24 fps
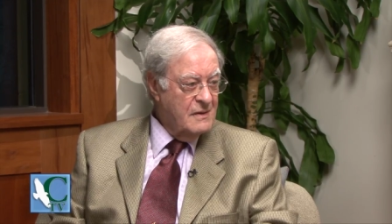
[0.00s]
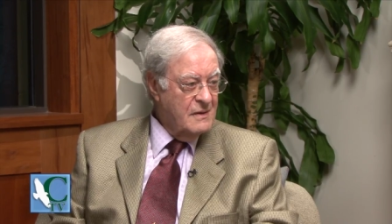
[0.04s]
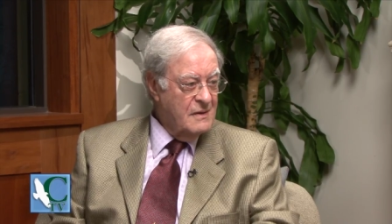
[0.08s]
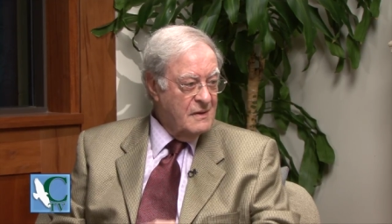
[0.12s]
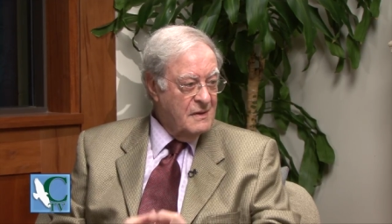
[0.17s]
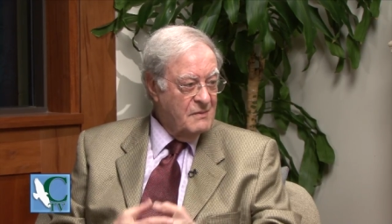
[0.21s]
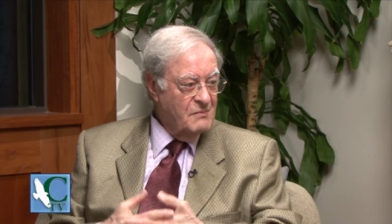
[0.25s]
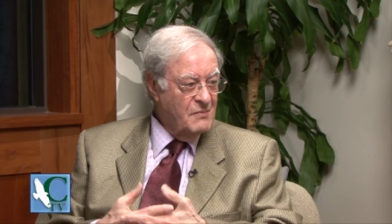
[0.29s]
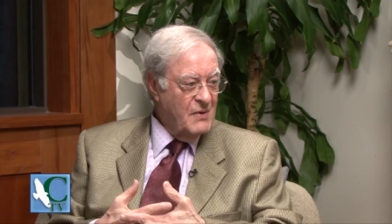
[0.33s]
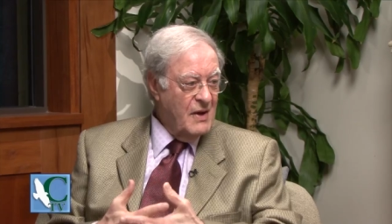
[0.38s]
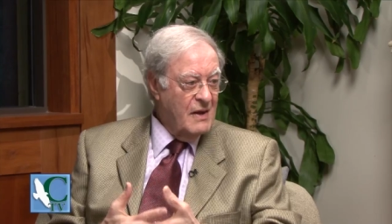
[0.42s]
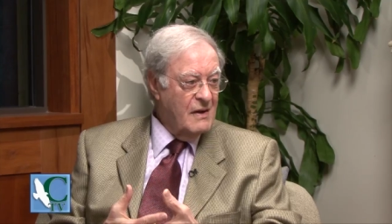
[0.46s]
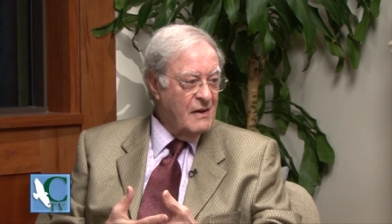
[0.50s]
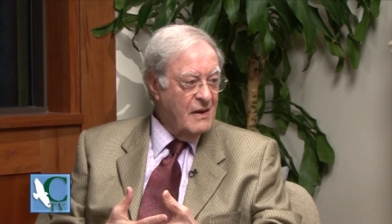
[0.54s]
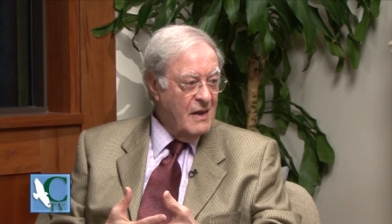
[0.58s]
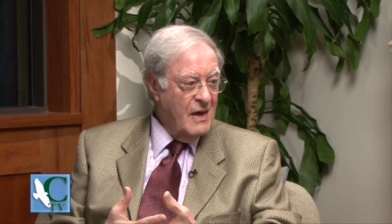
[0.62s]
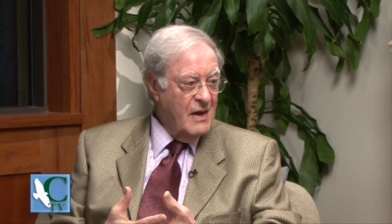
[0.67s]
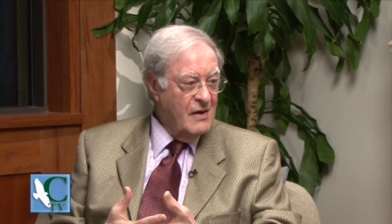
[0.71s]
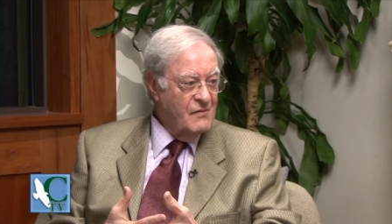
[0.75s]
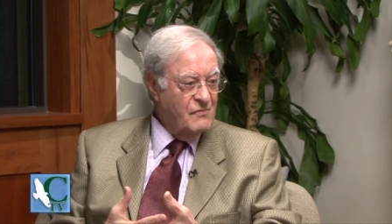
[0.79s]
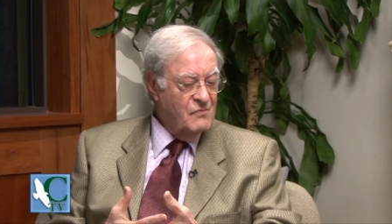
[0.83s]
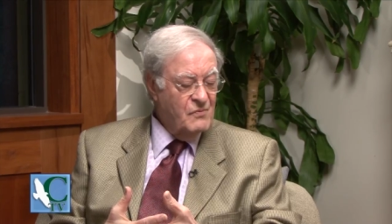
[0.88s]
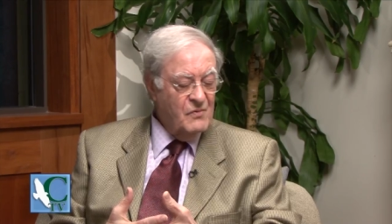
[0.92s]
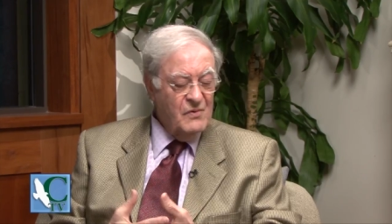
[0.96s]
in my
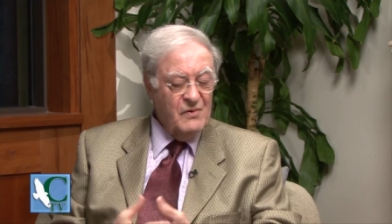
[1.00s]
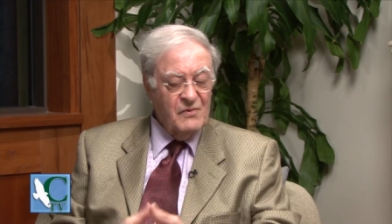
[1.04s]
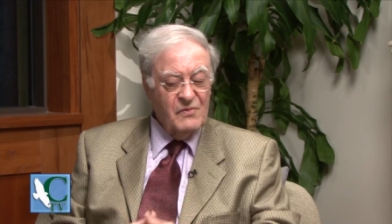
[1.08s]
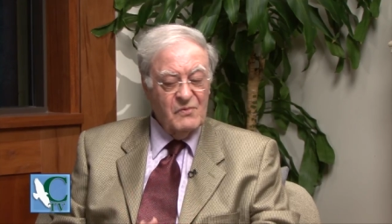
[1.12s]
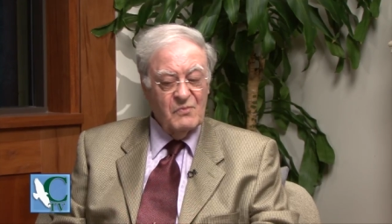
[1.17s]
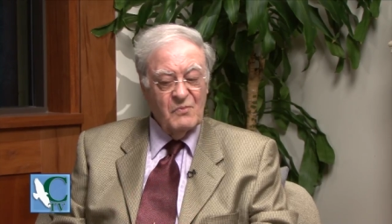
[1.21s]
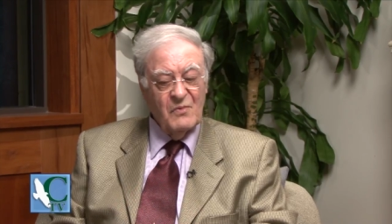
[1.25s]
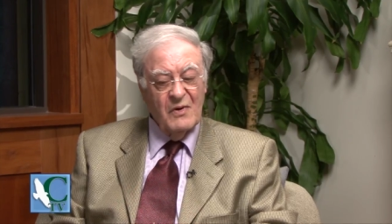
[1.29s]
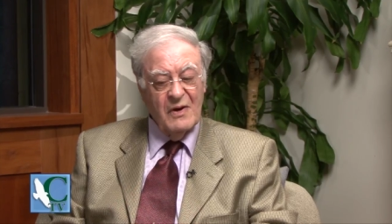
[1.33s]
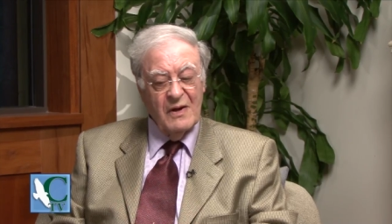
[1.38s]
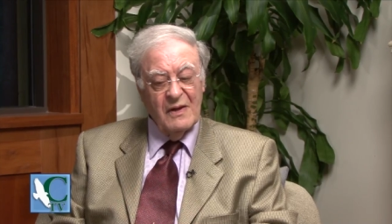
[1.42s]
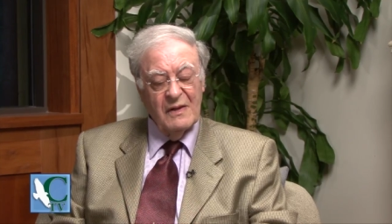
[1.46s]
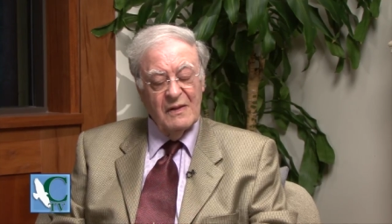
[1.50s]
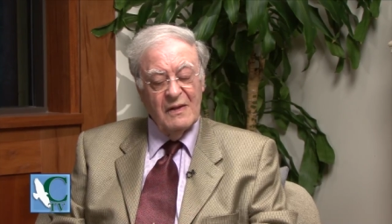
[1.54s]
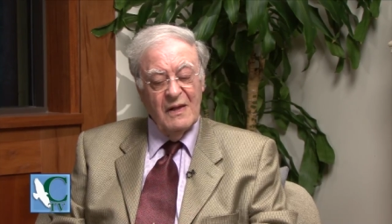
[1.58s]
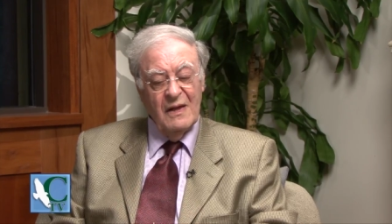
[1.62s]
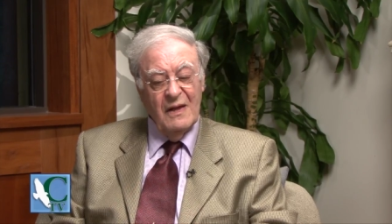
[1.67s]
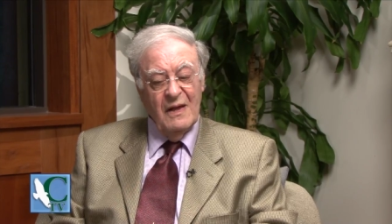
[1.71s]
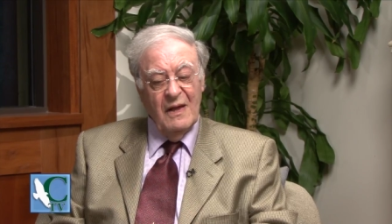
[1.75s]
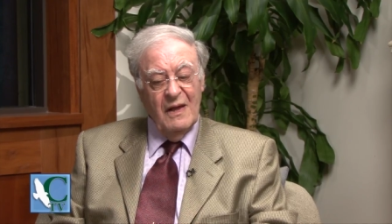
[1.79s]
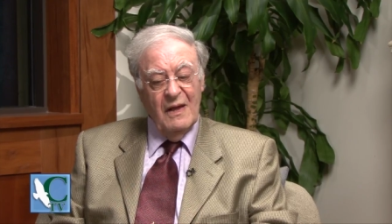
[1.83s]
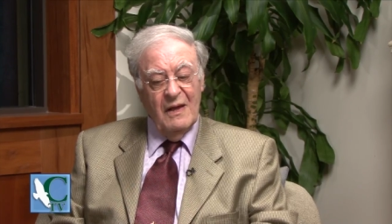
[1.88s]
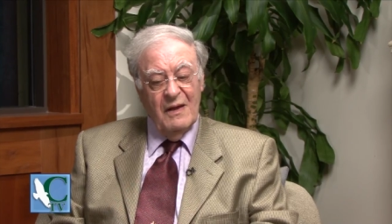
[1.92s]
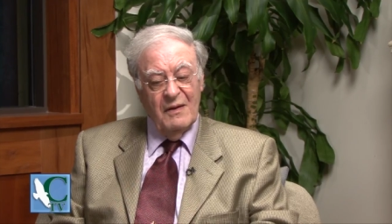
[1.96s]
life worthwhile.
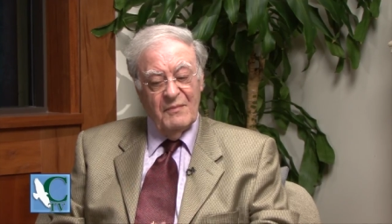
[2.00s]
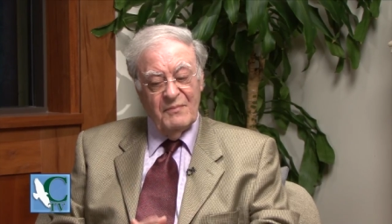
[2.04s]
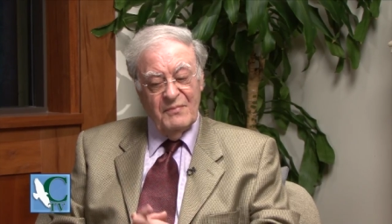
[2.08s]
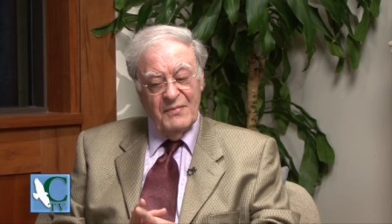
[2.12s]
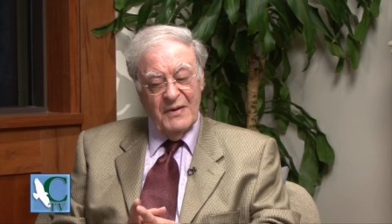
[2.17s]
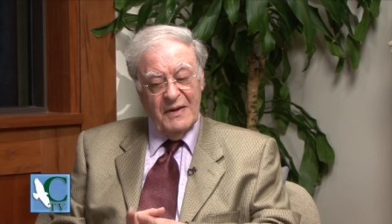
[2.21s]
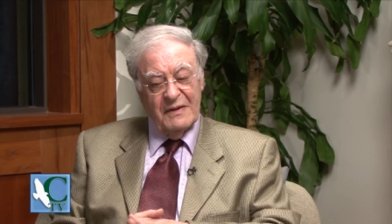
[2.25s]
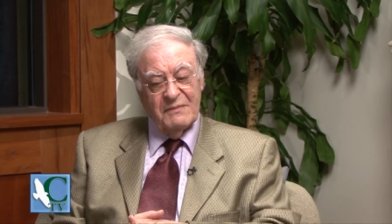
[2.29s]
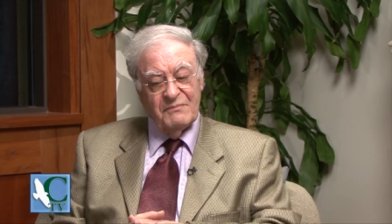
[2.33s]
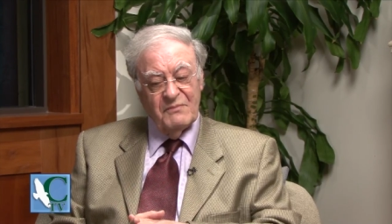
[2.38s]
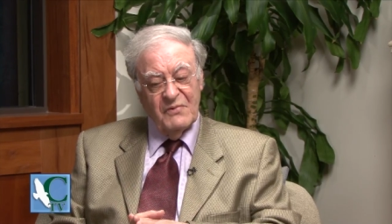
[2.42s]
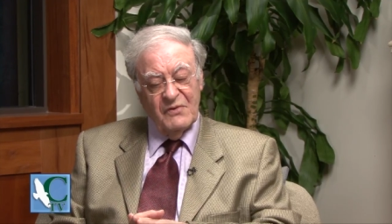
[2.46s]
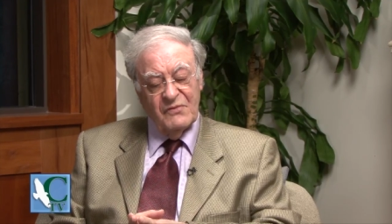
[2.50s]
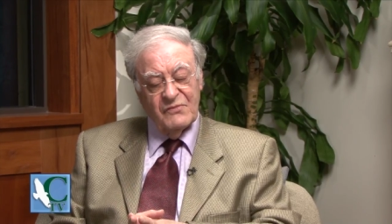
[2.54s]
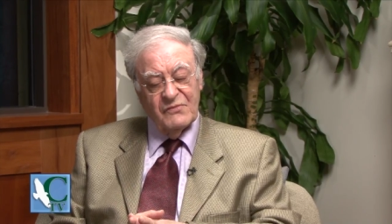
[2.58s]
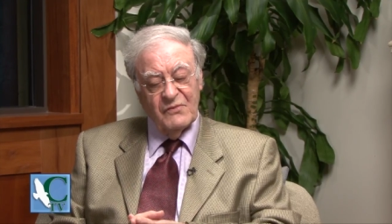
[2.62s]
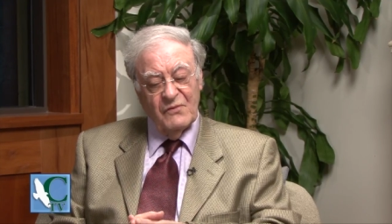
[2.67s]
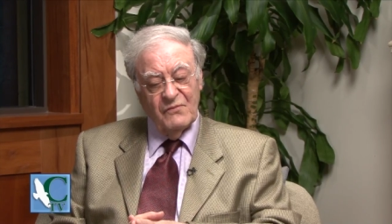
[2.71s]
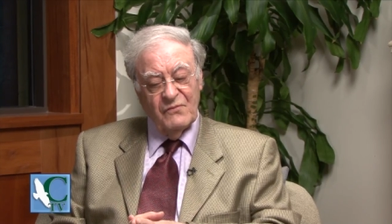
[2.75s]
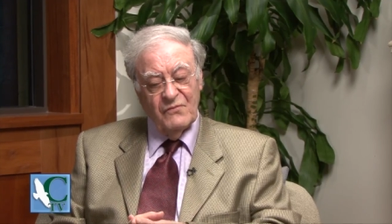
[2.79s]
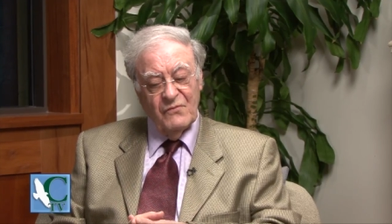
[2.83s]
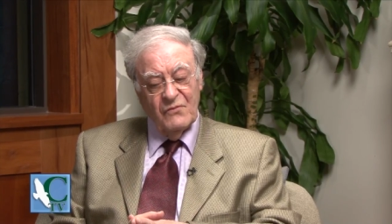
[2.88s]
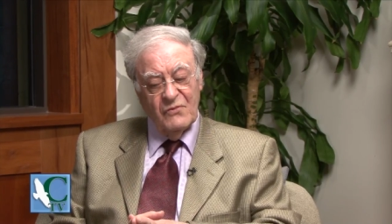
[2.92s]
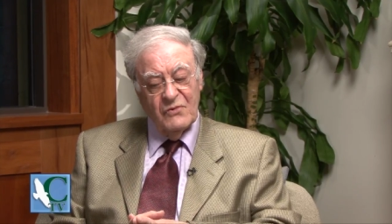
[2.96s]
But
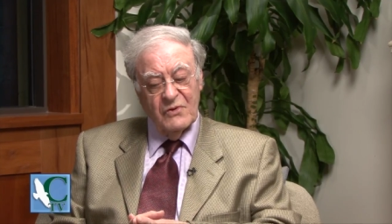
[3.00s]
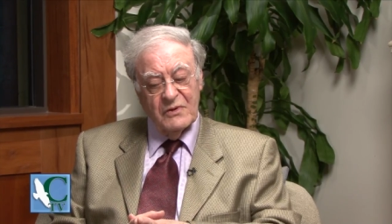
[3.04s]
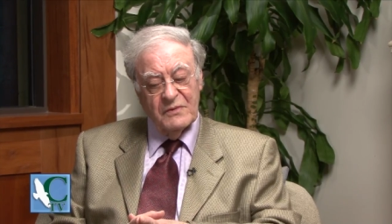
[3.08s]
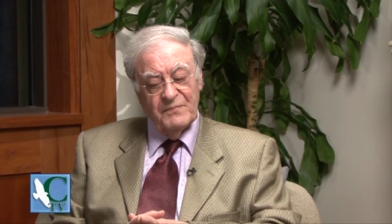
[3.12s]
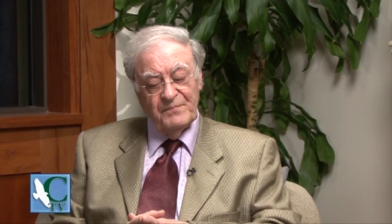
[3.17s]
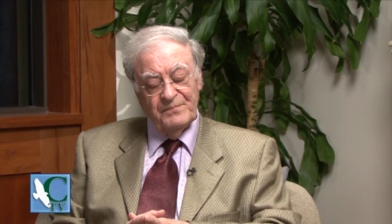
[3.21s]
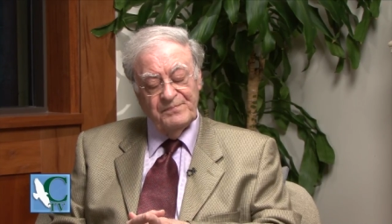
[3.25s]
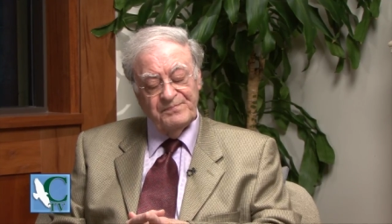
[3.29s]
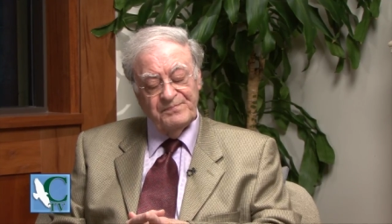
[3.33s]
Mr. Ford